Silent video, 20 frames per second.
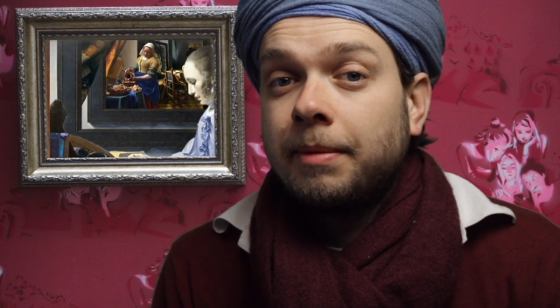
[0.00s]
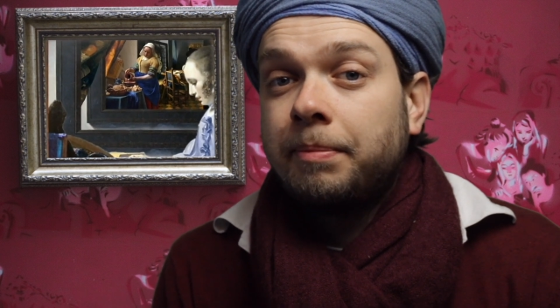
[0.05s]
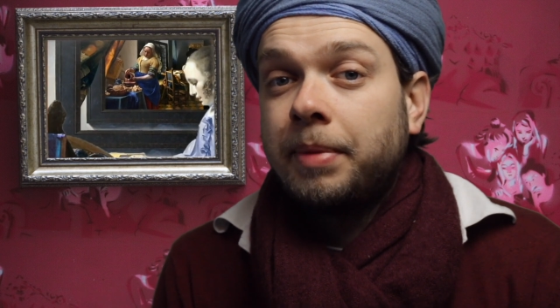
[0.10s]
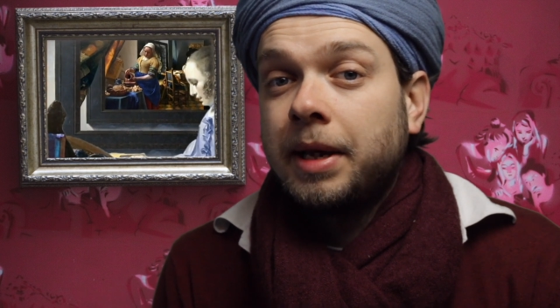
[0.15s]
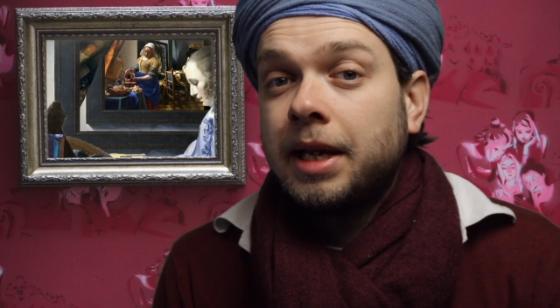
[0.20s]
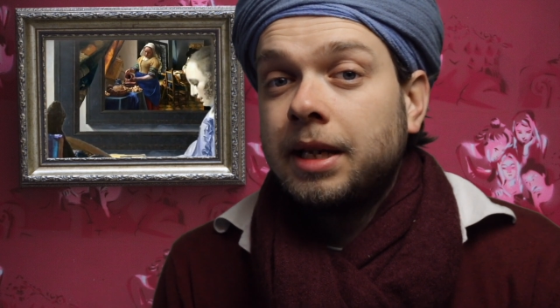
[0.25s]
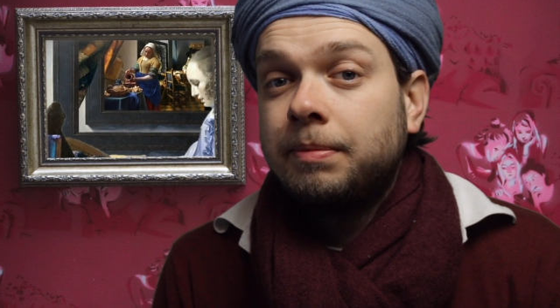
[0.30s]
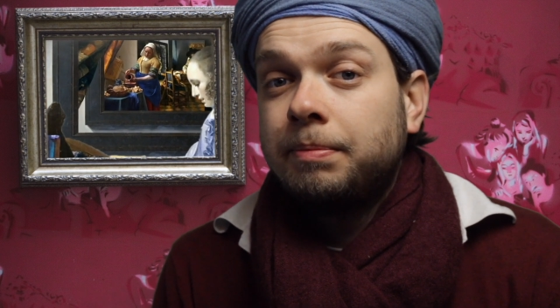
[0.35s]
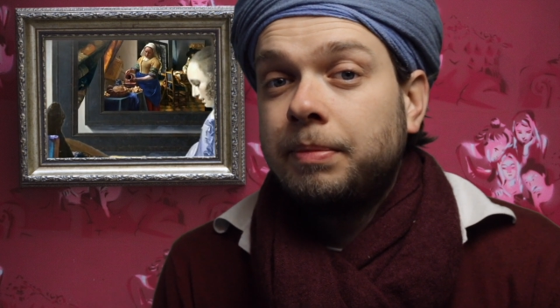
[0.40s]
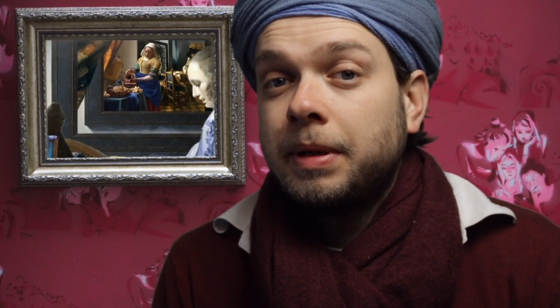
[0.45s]

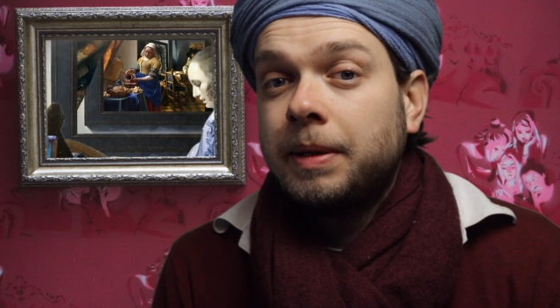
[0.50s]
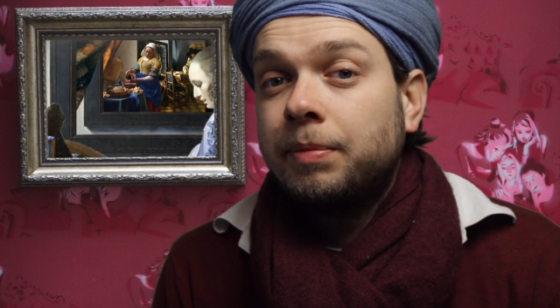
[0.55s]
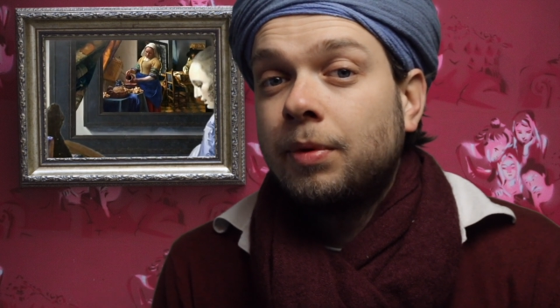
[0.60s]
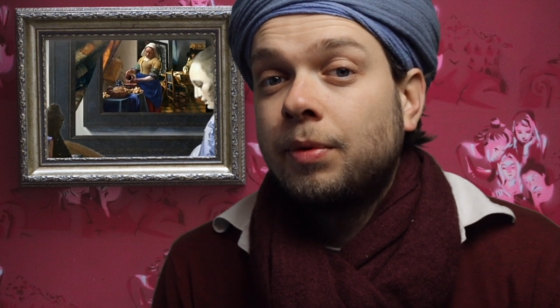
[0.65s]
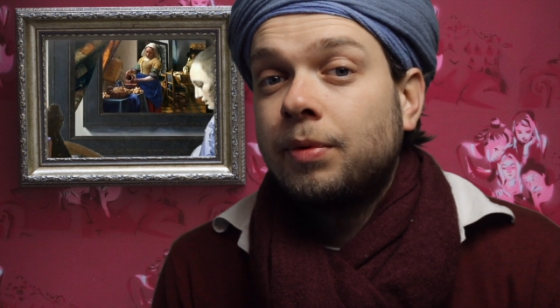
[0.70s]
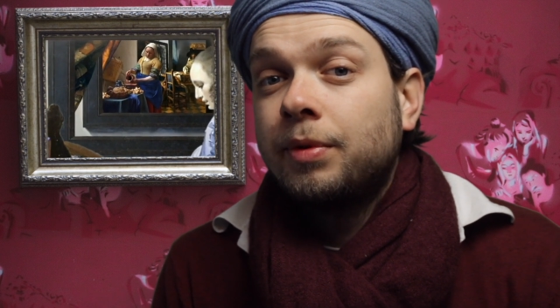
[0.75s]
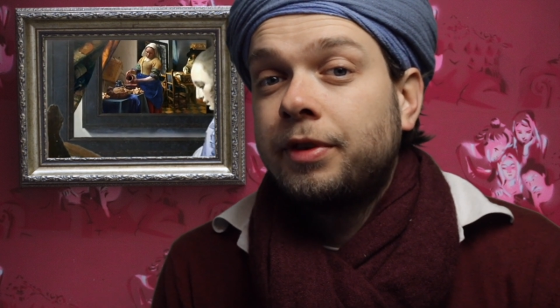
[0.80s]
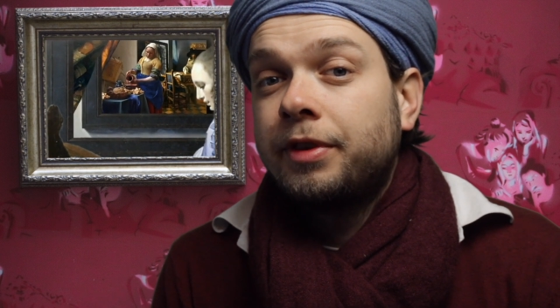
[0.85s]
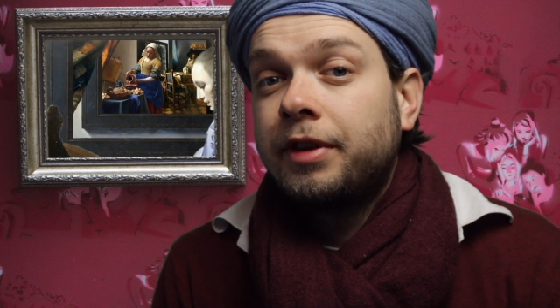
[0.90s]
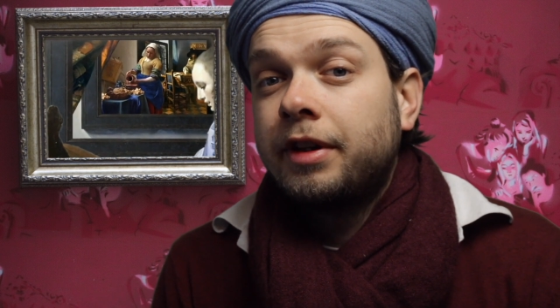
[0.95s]
paint
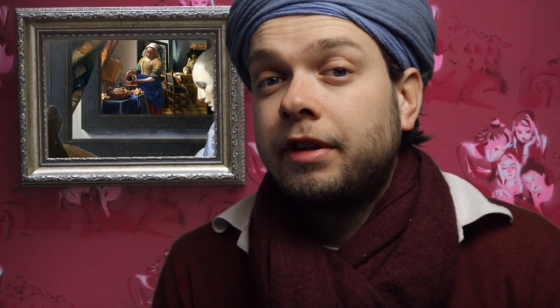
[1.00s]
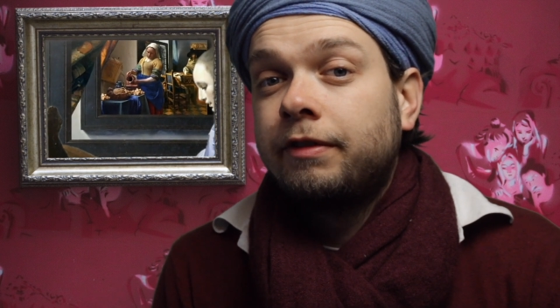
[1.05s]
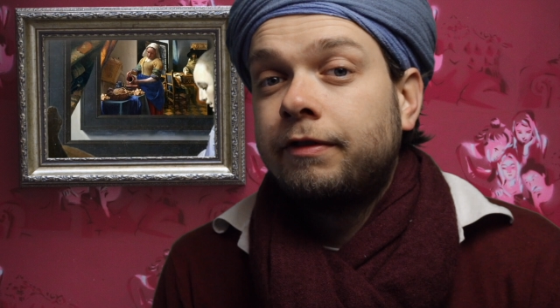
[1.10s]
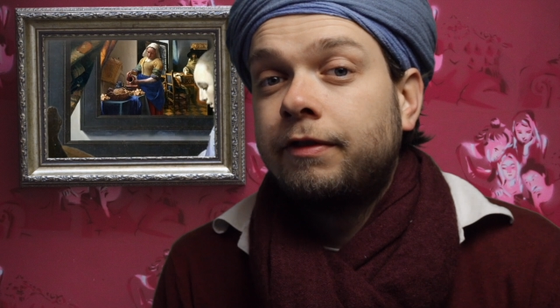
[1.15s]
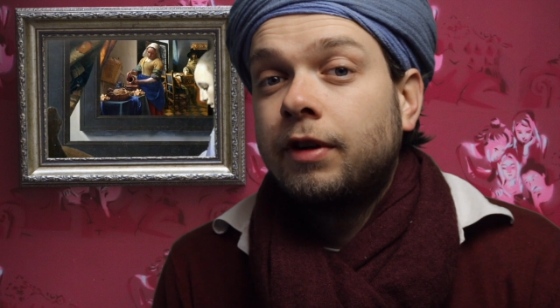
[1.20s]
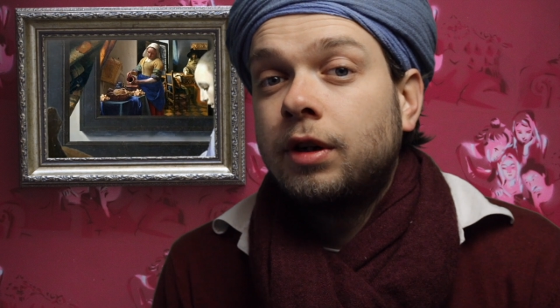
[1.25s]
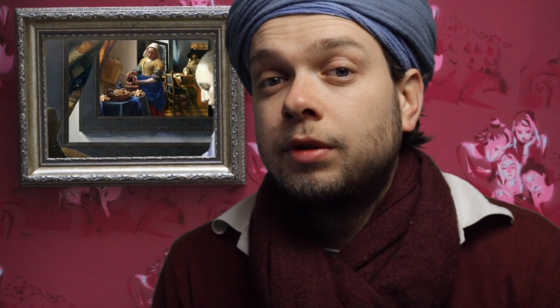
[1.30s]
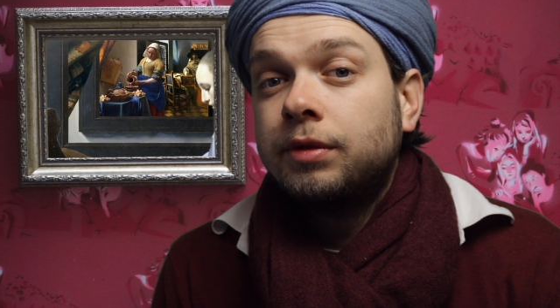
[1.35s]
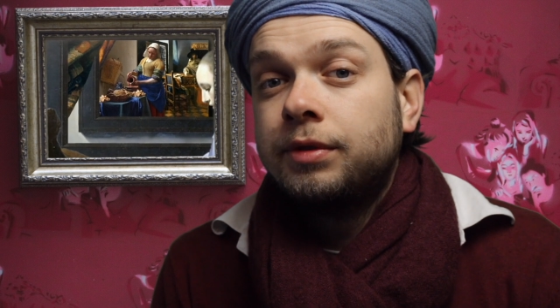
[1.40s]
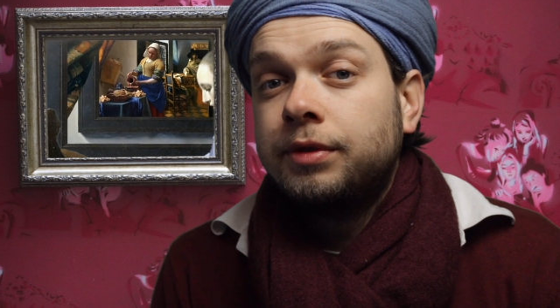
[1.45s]
people with their
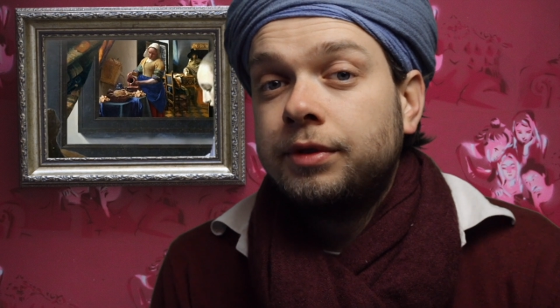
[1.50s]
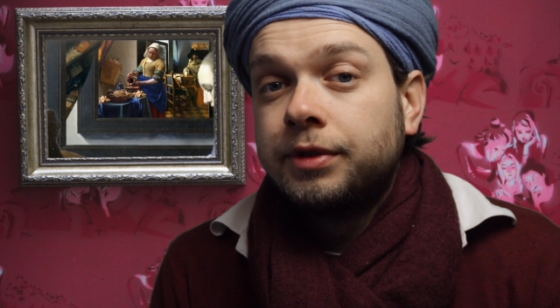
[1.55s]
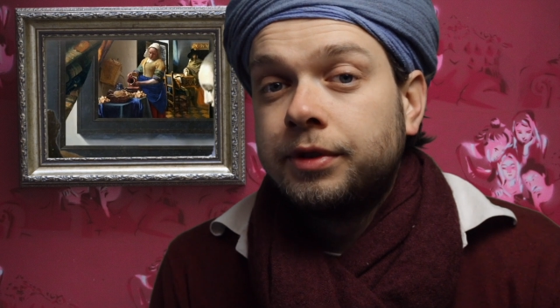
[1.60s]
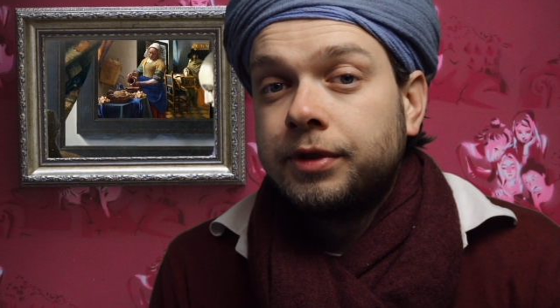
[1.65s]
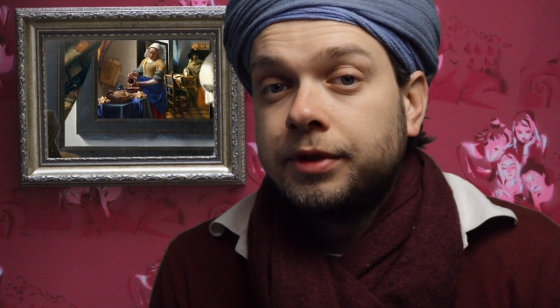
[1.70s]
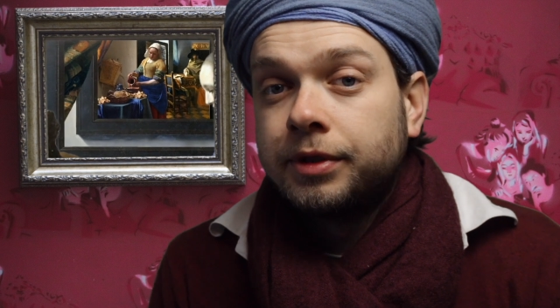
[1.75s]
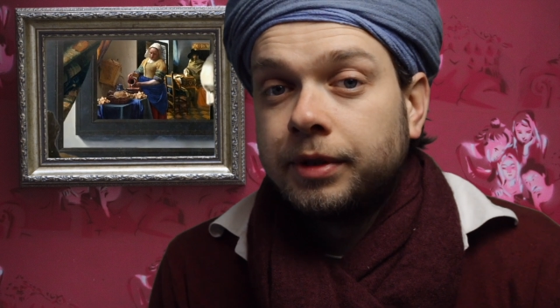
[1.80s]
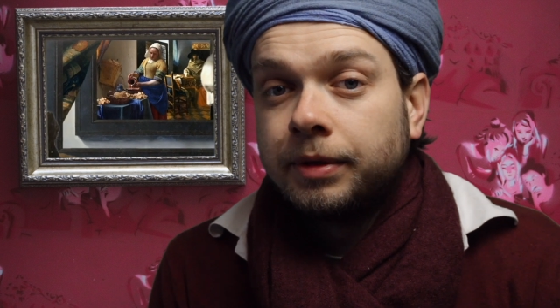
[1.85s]
phones,